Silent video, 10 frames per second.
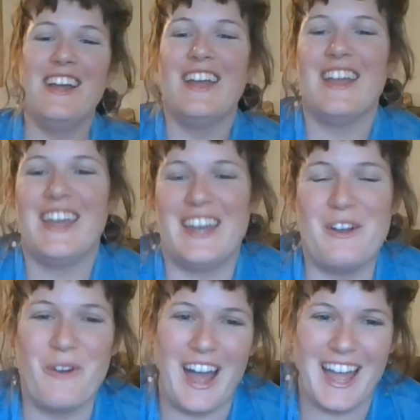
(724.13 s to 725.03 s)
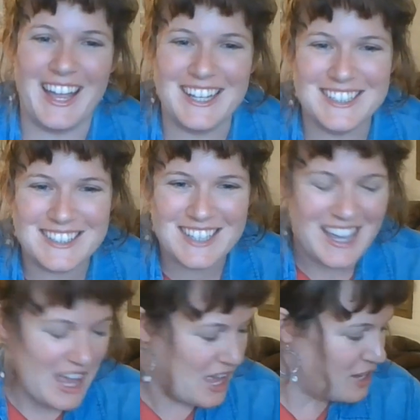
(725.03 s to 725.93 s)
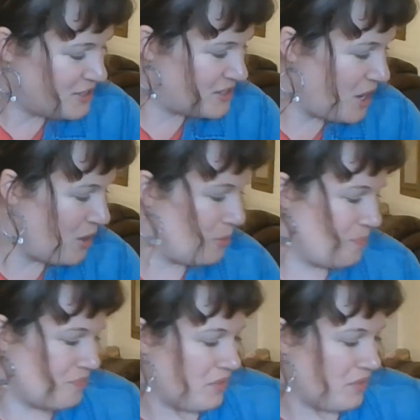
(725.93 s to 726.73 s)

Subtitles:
Anyways, so